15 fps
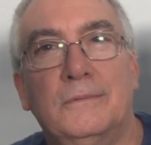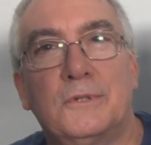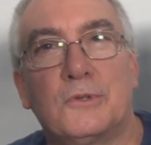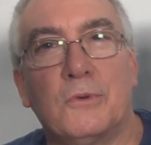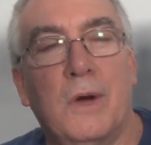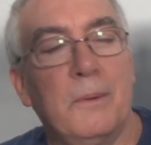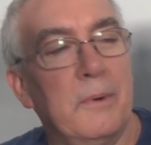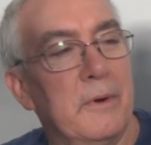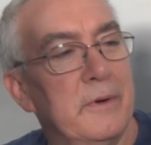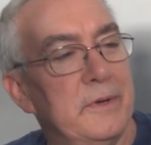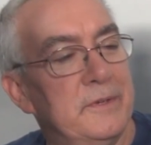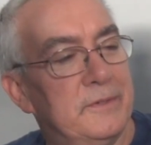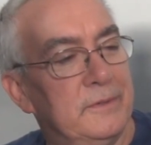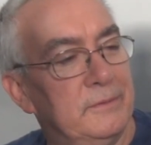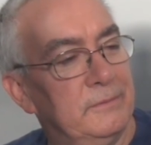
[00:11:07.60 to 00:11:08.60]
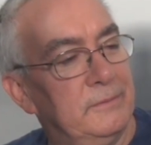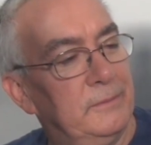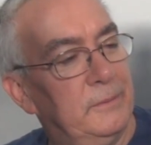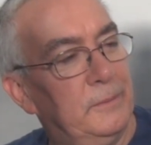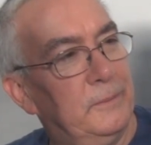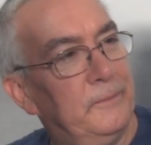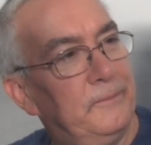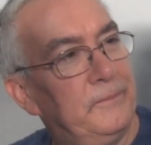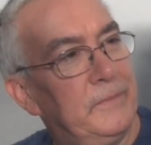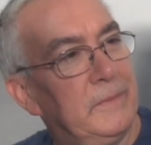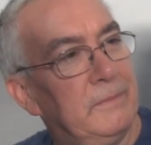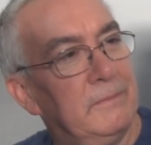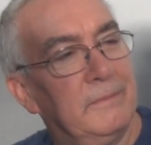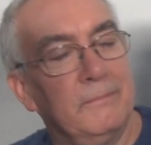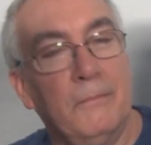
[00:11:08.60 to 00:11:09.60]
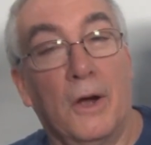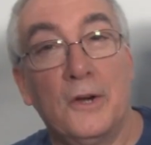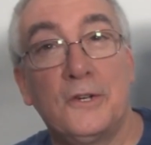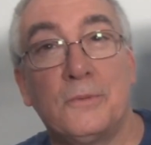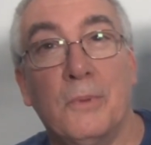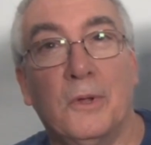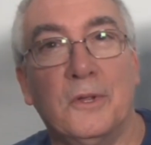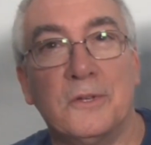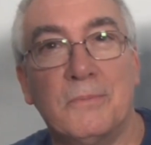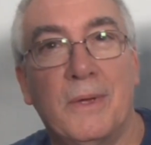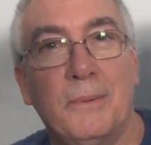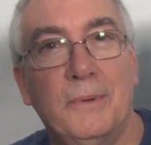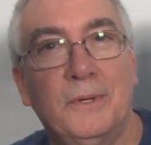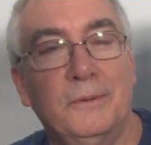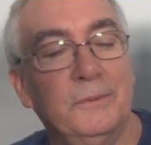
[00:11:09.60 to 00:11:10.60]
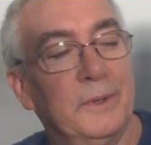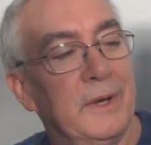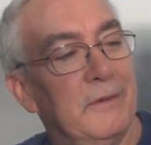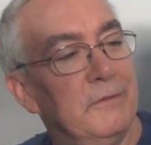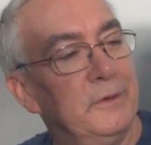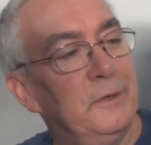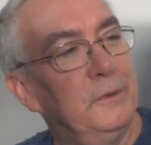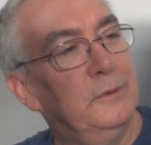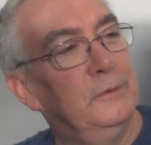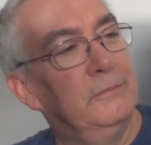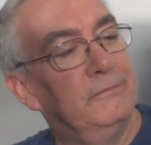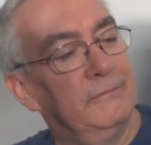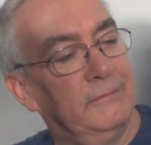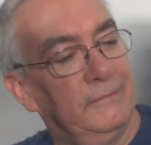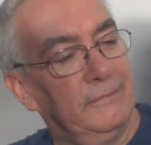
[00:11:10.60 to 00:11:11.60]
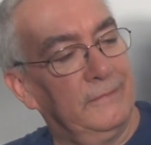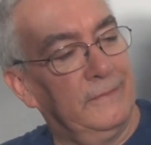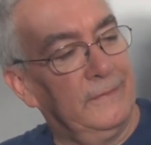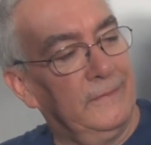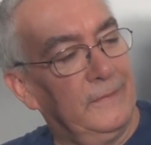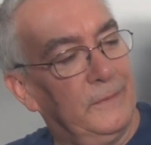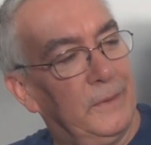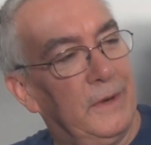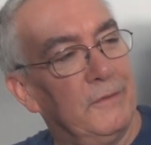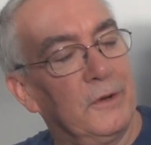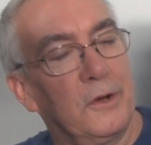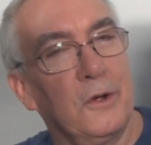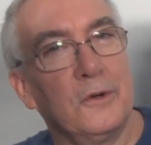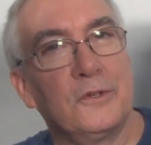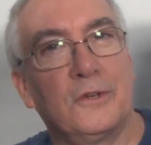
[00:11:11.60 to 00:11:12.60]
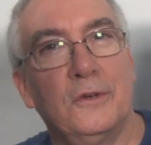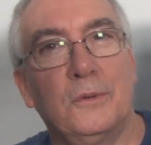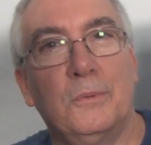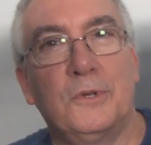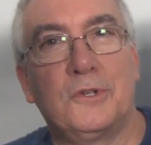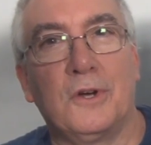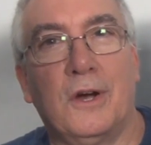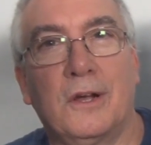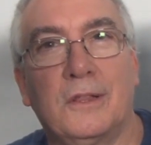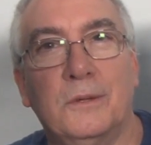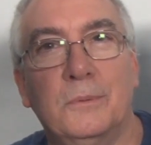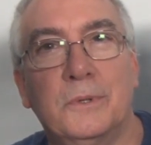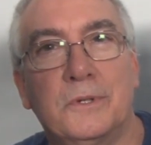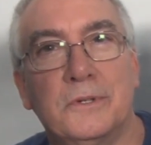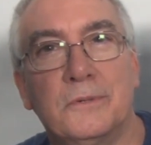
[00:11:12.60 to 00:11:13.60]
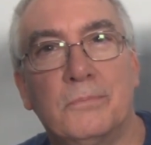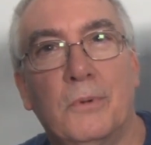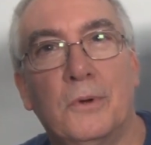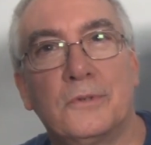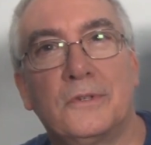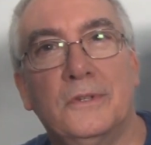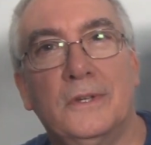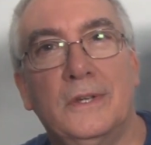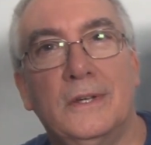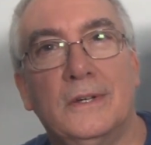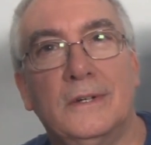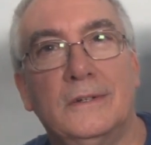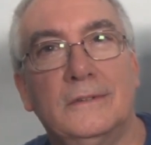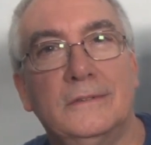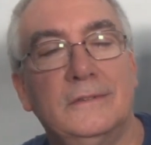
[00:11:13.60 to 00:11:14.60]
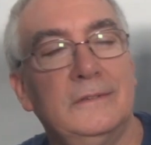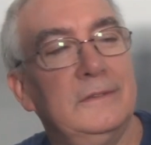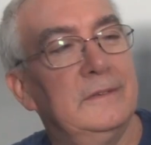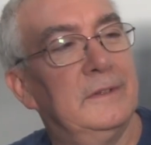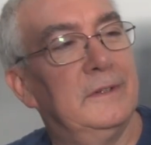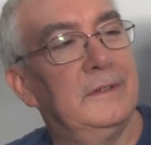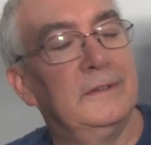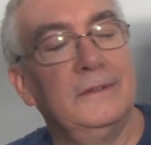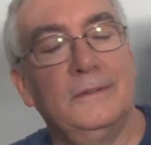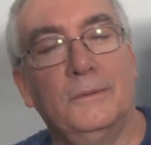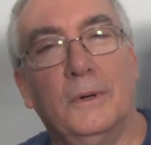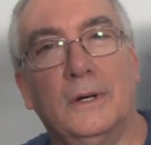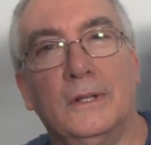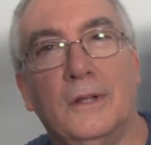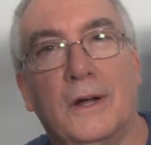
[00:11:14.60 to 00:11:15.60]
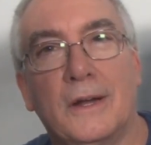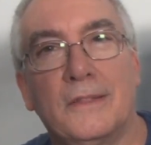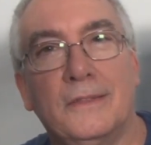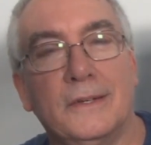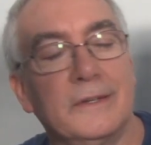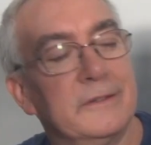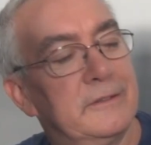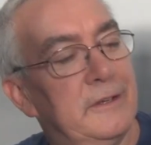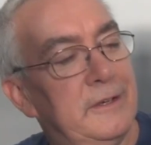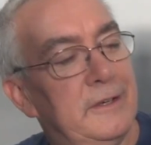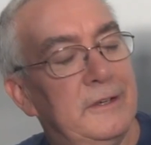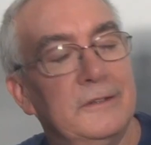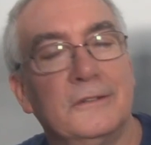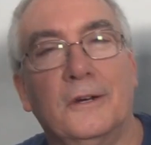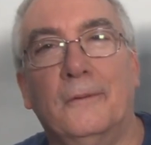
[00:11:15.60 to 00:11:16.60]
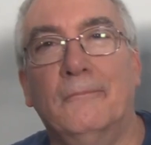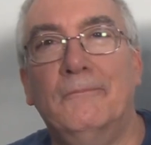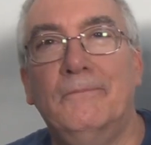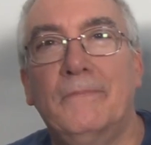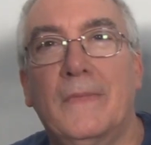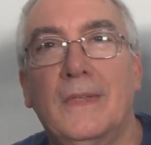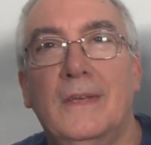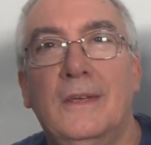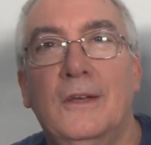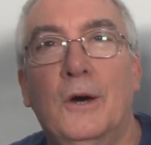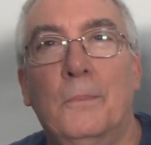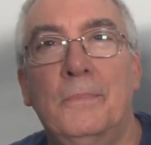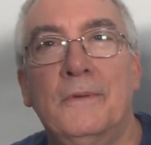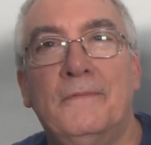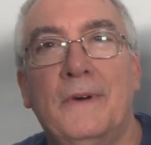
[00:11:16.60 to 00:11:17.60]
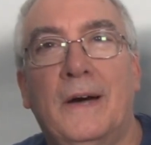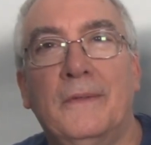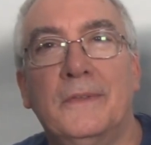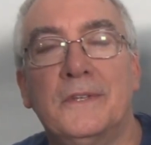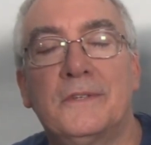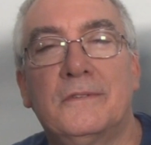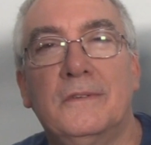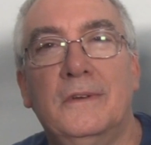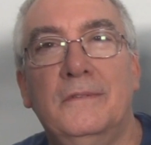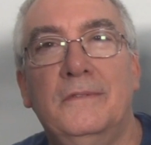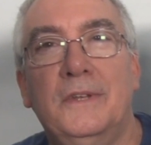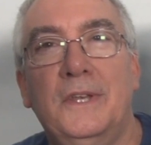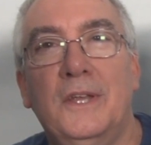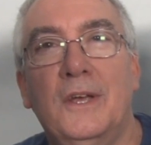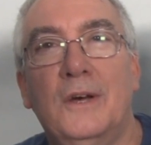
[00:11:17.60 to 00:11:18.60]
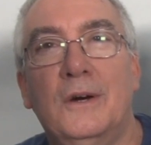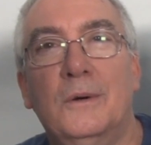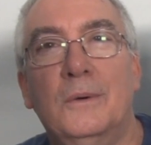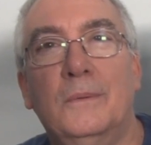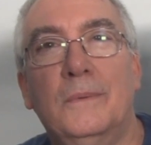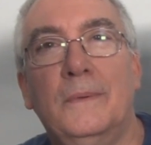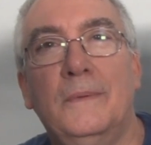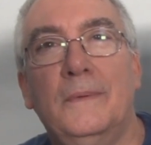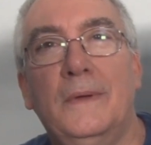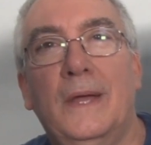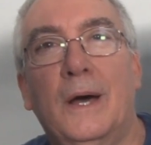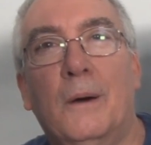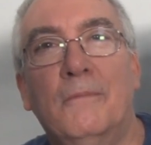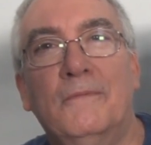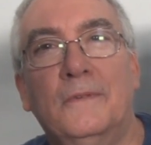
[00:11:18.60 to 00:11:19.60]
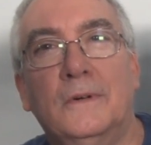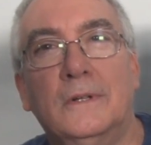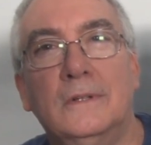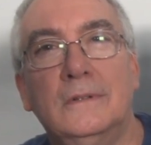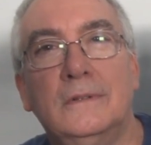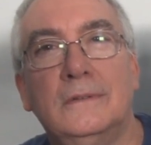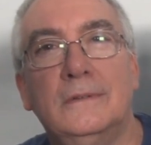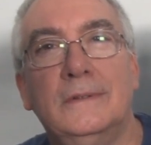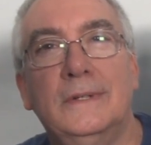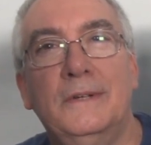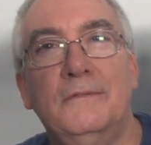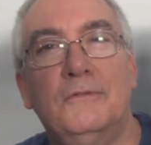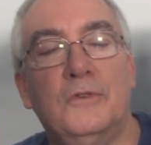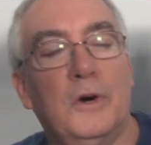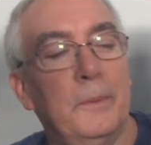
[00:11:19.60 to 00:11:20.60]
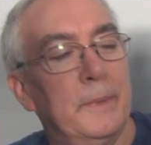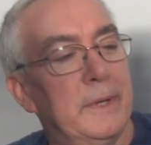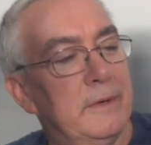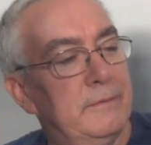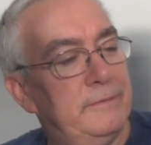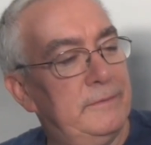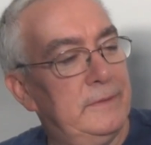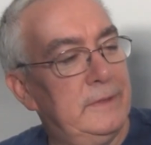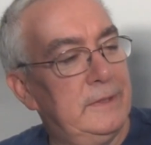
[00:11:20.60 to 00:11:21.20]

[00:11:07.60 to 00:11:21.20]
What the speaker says: strawberries and marshmallows, maybe, whatever goes good with chocolate, which is mostly, well, a lot of things. So, hope you found this video helpful, informative.